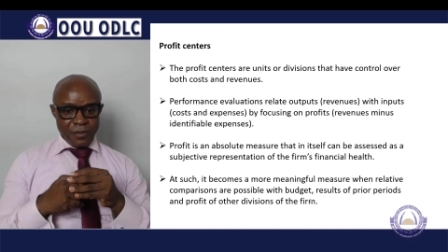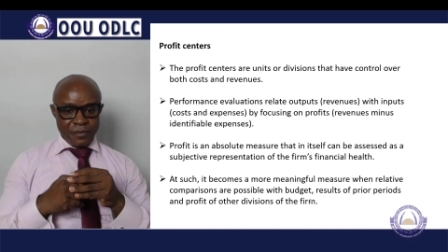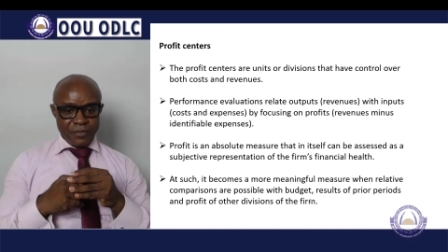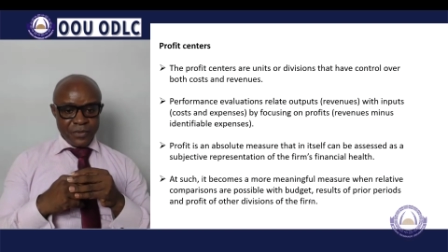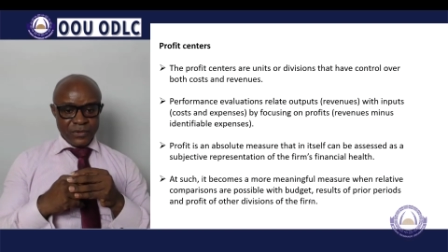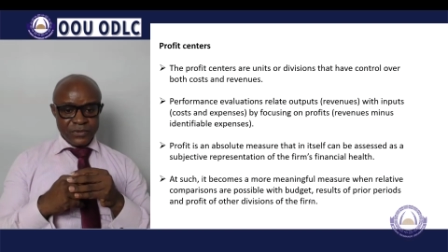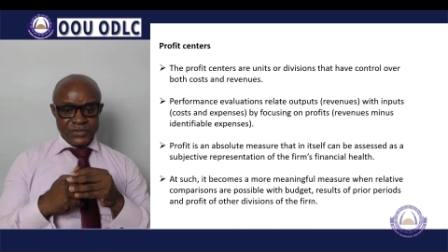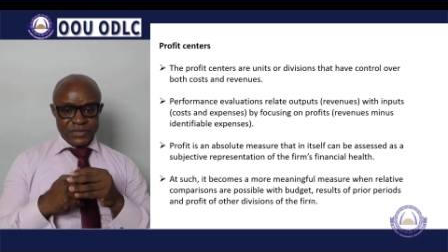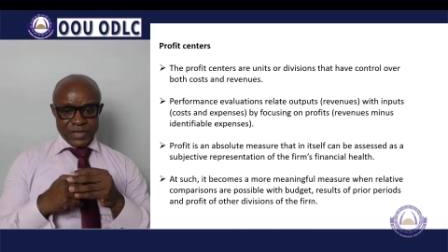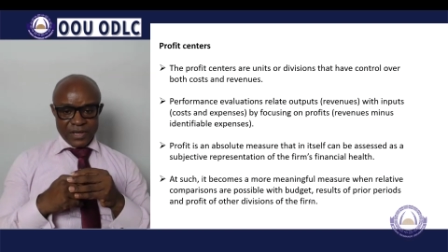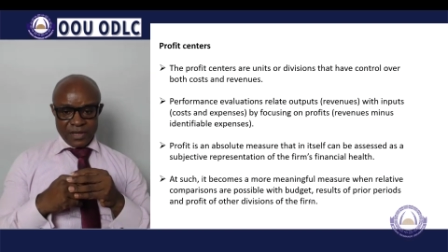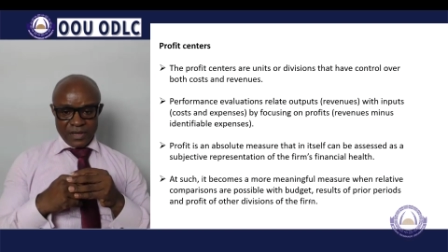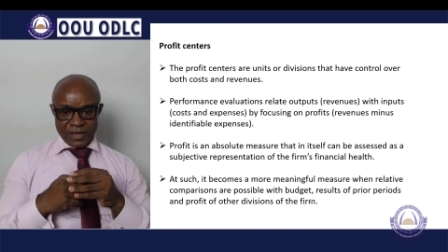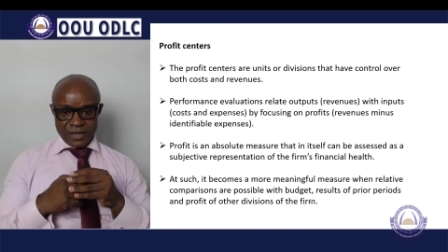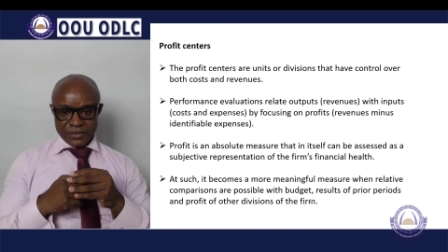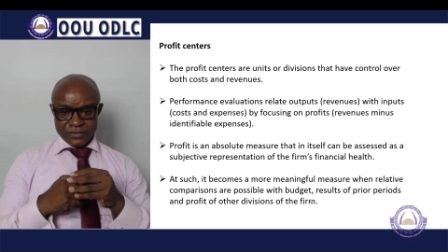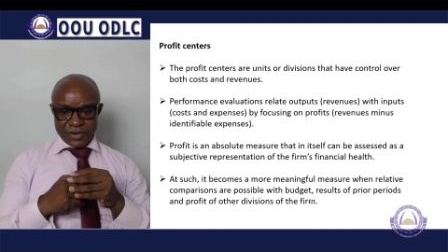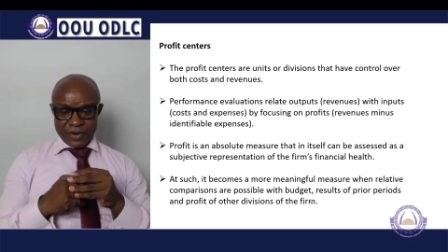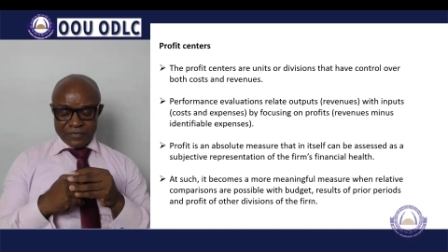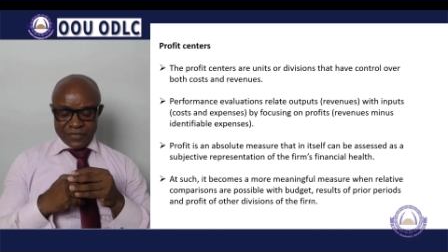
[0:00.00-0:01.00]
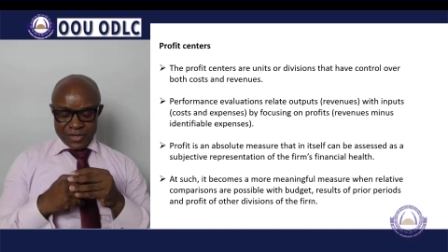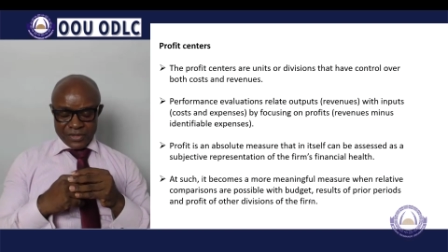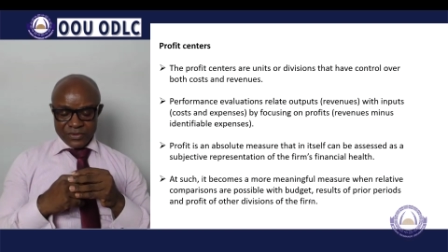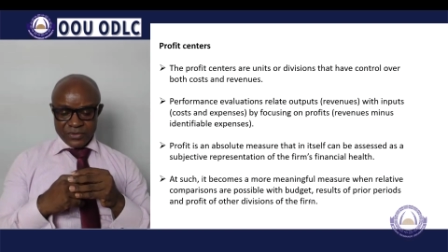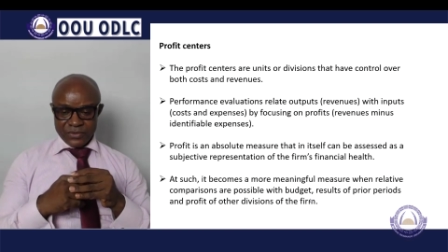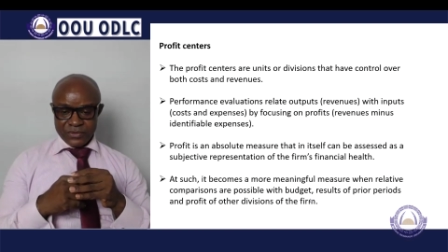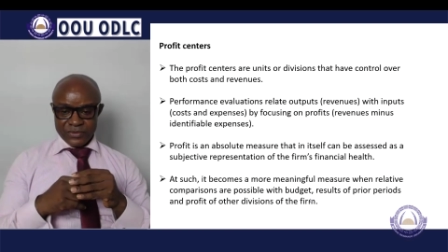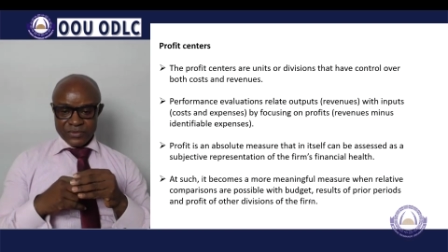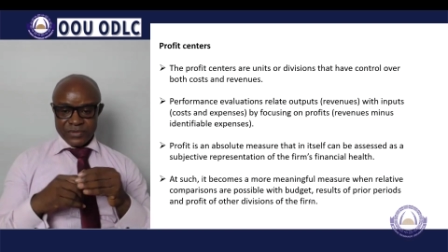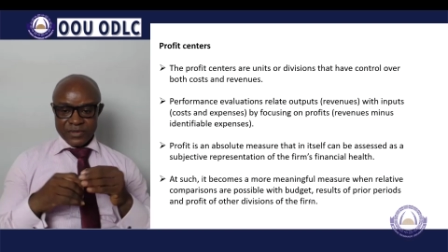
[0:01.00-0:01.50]
both
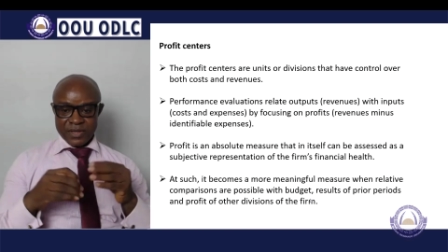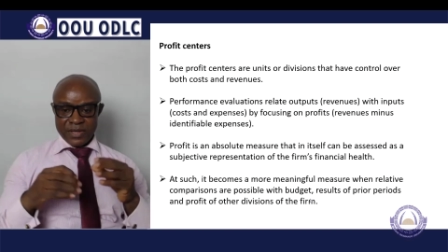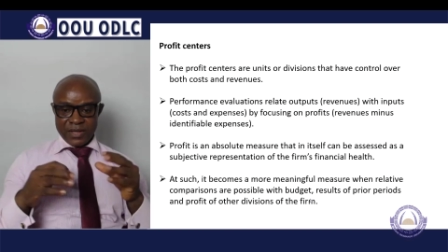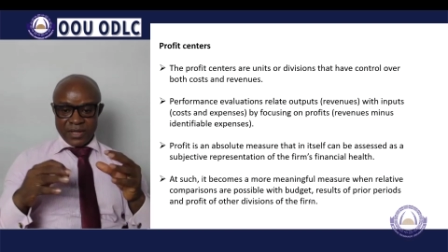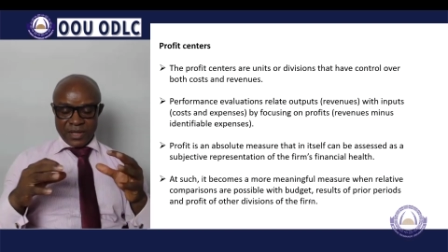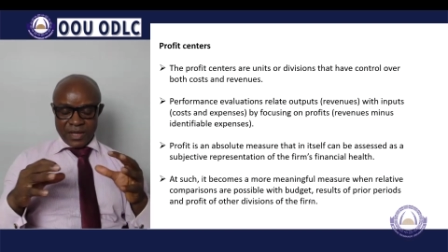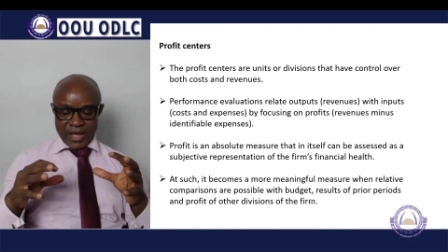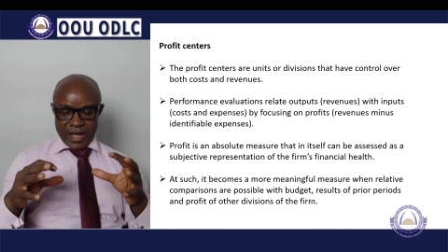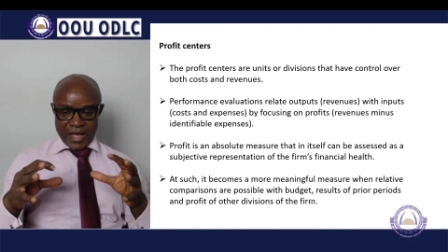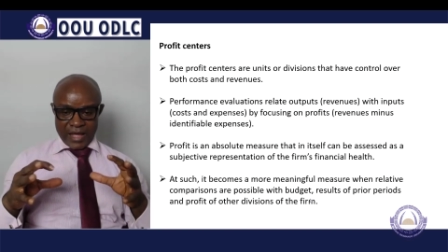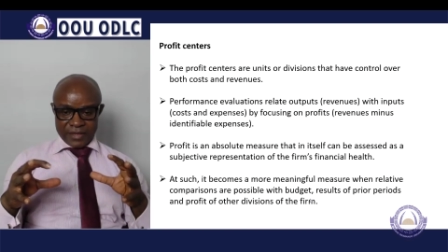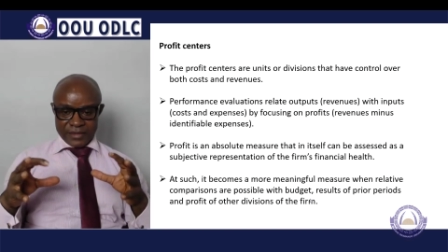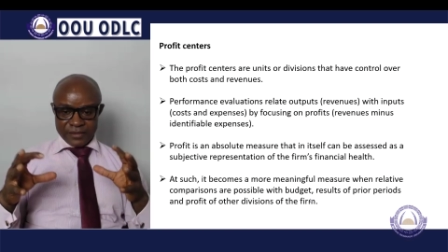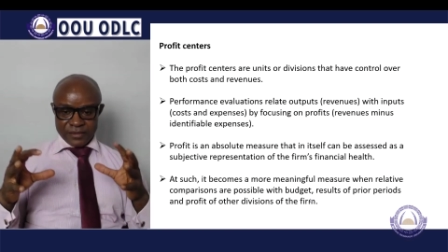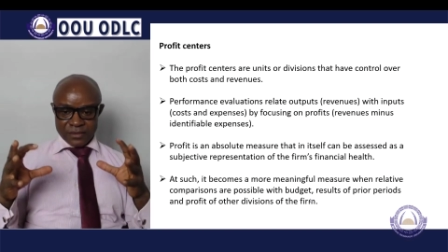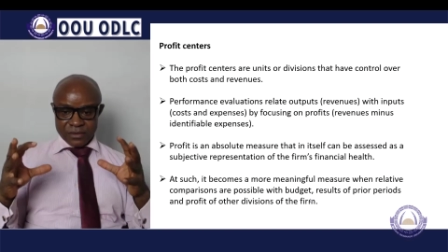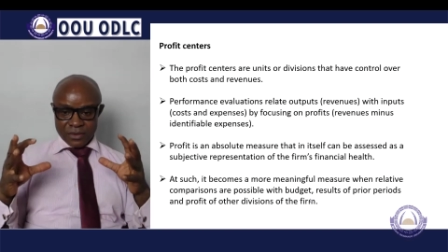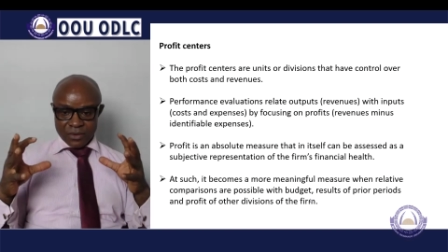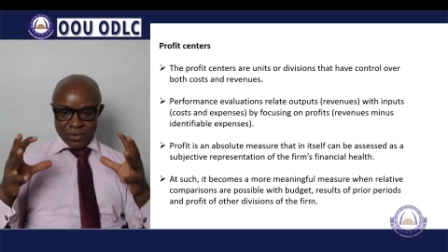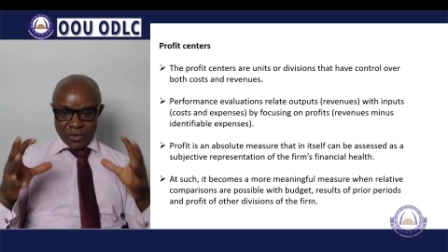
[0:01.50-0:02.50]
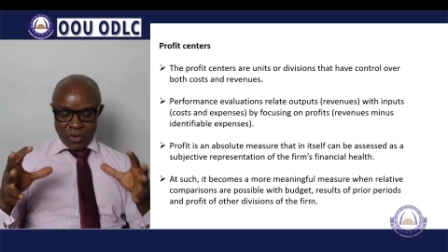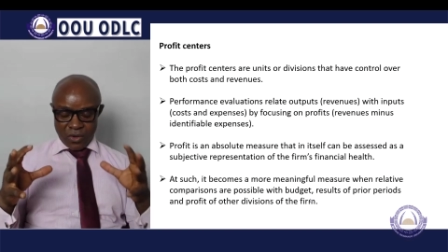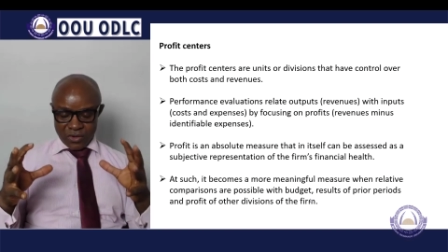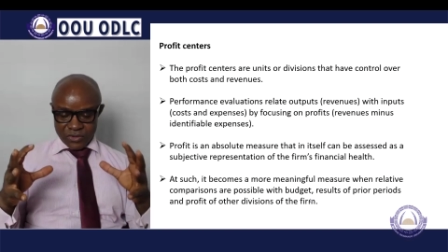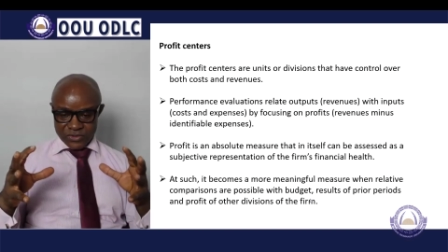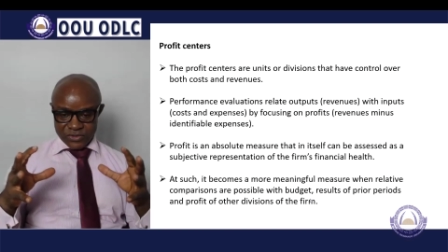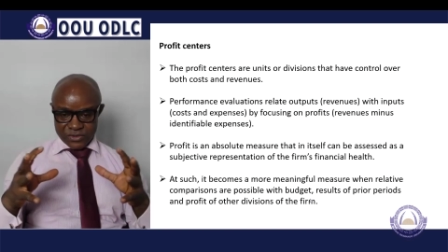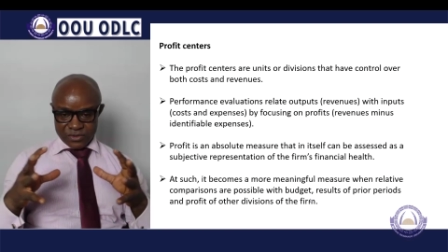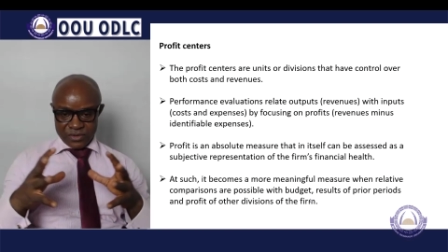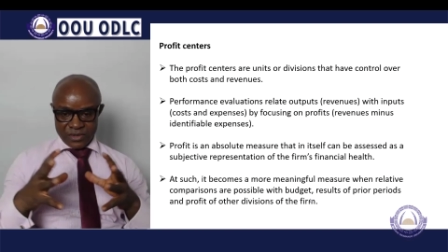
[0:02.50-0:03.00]
revenues and
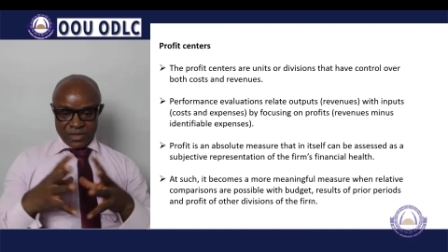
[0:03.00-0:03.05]
cost.